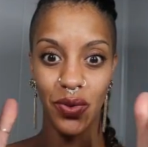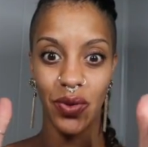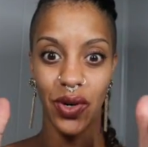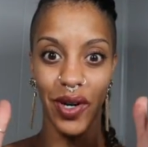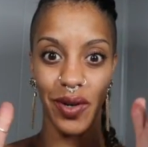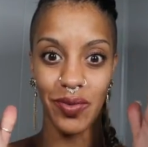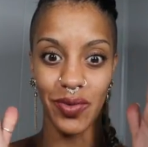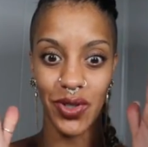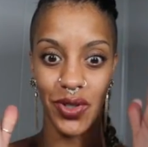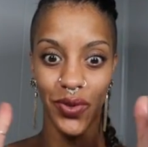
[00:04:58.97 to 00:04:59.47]
what
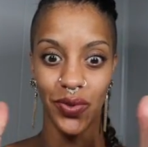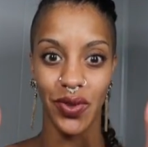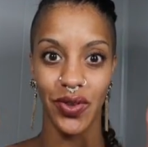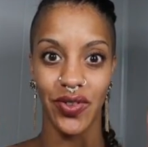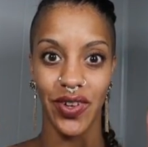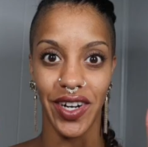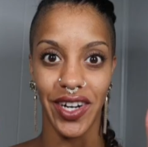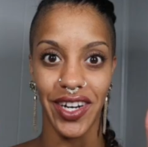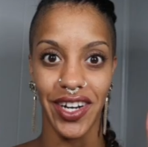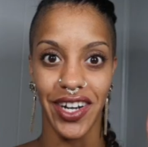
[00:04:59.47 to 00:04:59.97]
I'm doing
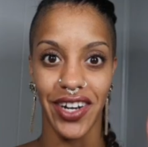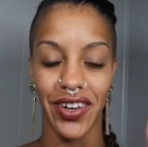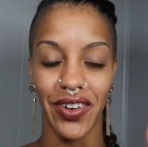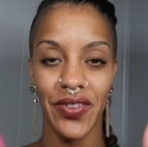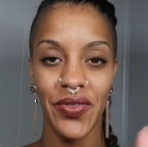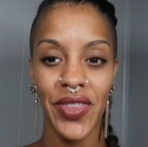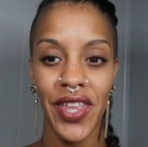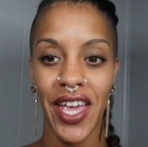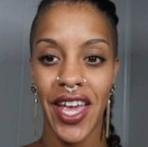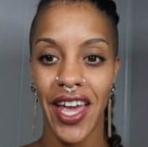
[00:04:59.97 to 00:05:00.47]
right now.
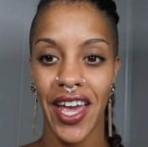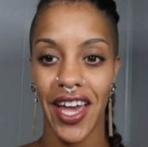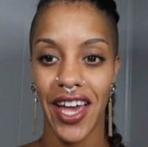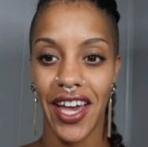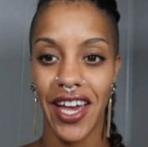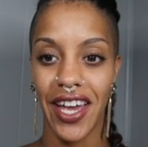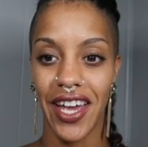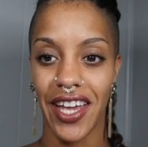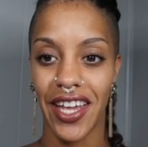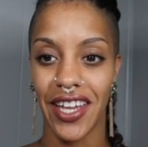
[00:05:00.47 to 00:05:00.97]

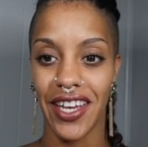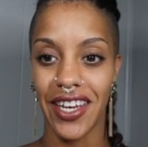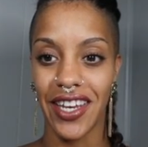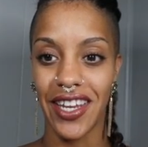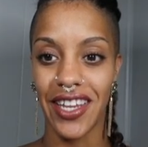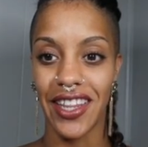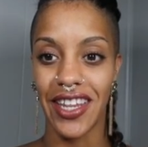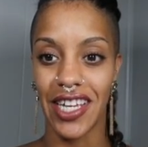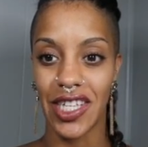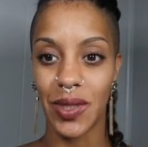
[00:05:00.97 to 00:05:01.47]
And
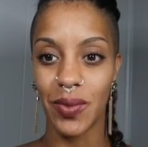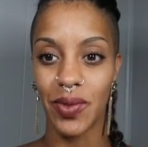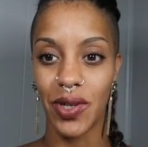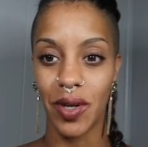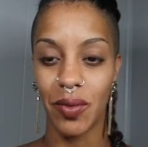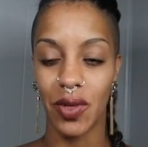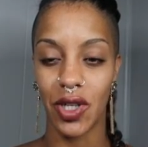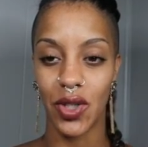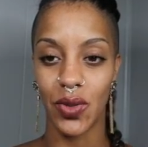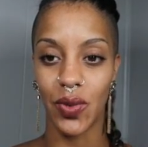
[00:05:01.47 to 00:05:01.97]
that's pretty
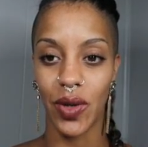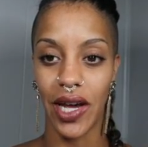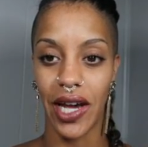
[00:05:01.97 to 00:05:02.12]
much what